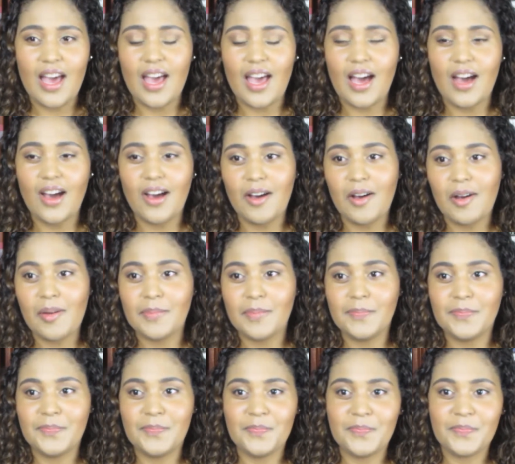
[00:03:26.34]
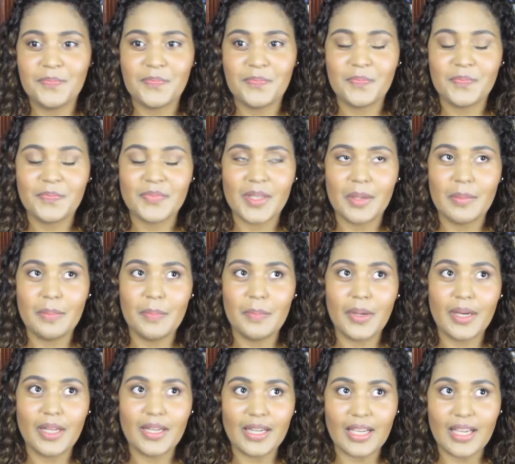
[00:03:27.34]

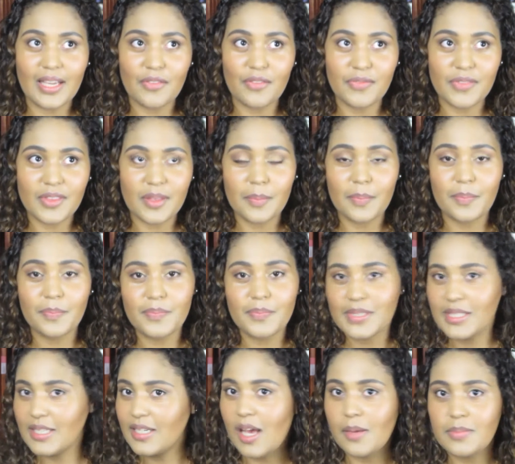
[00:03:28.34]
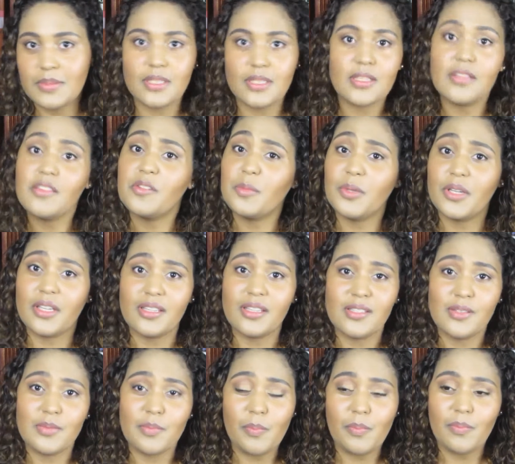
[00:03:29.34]
But if the synopsis of the book
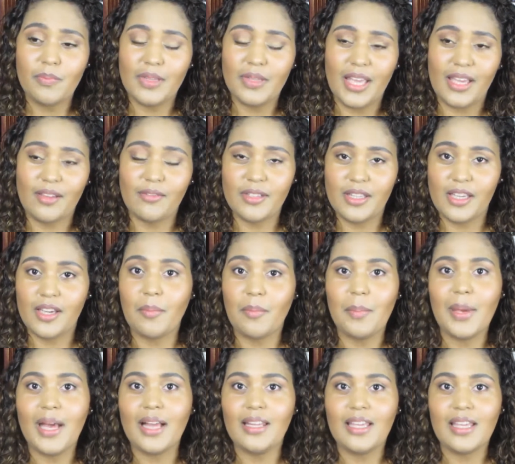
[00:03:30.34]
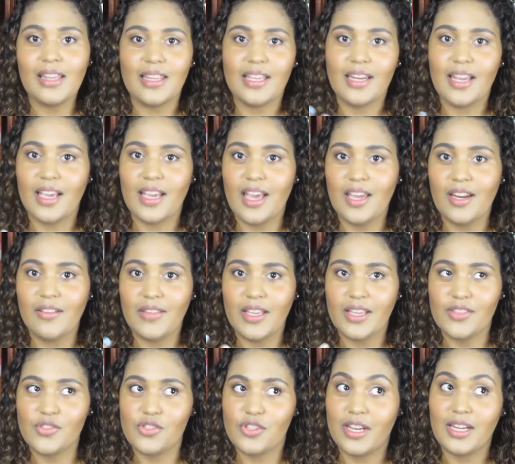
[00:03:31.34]
is like really compelling, then I kind of
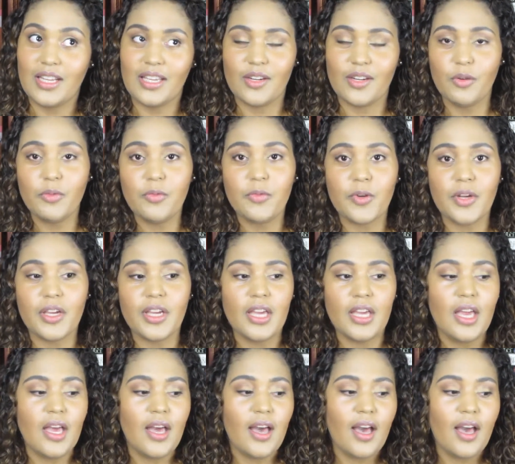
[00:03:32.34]
like try to get over it.